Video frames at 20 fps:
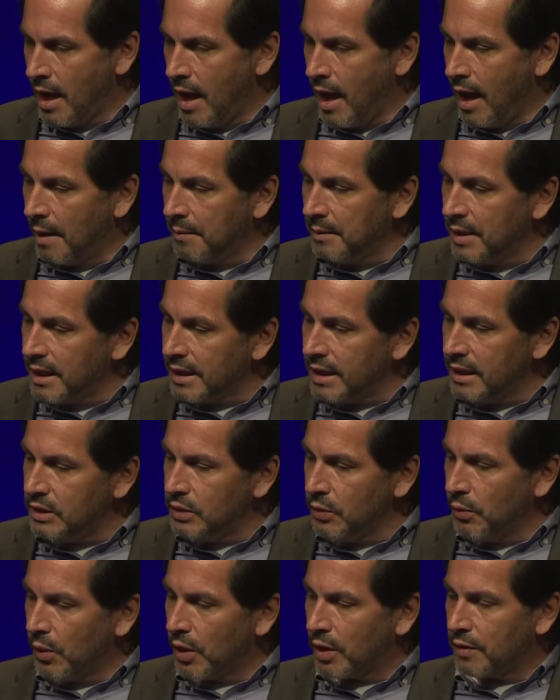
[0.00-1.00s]
I'm lucky to
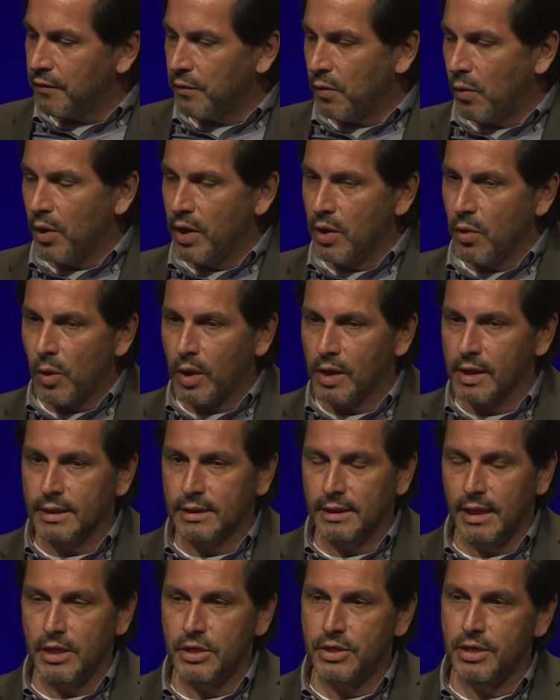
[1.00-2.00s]
work for an
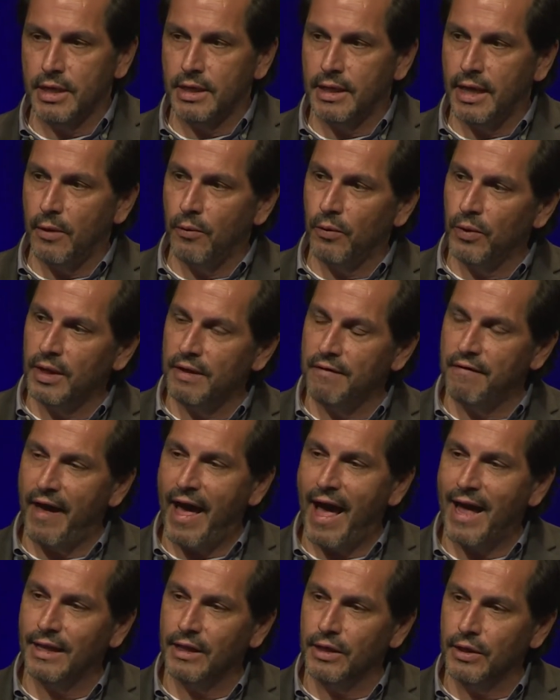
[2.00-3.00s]
organization that really
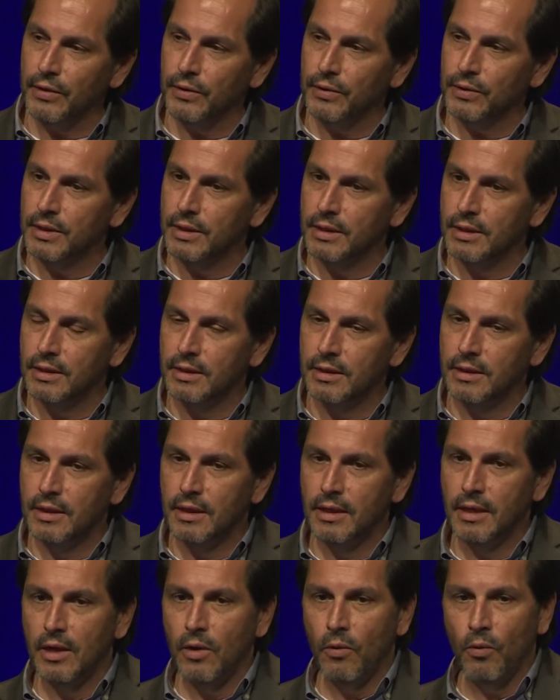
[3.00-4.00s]
values
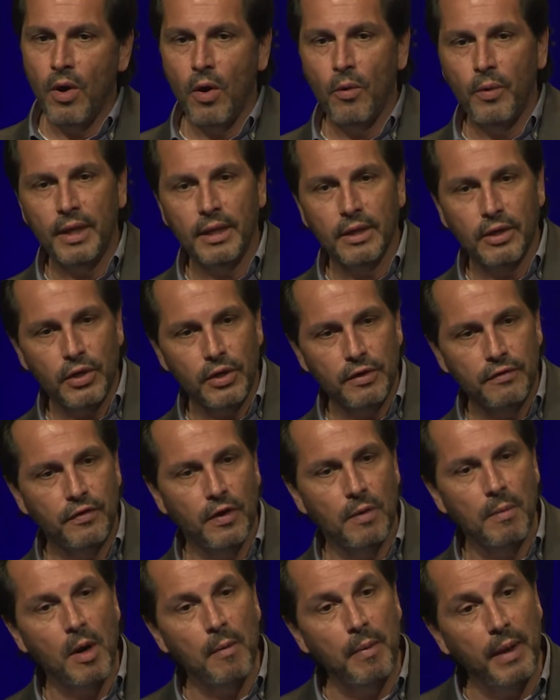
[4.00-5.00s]
what we learn
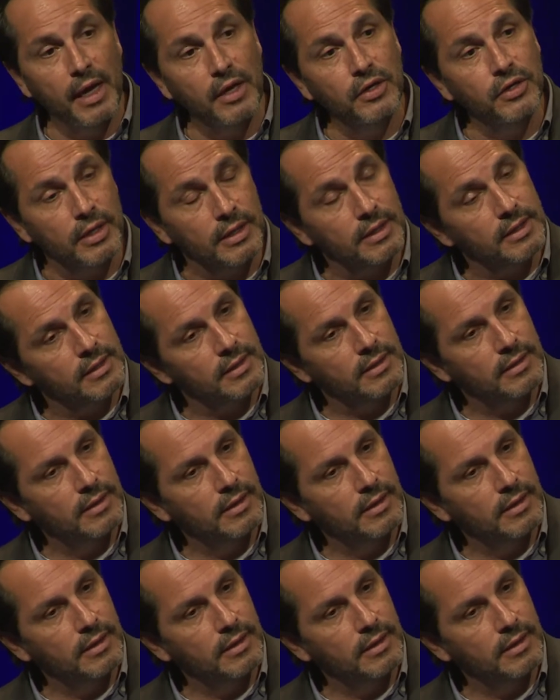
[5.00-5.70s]
from our patients.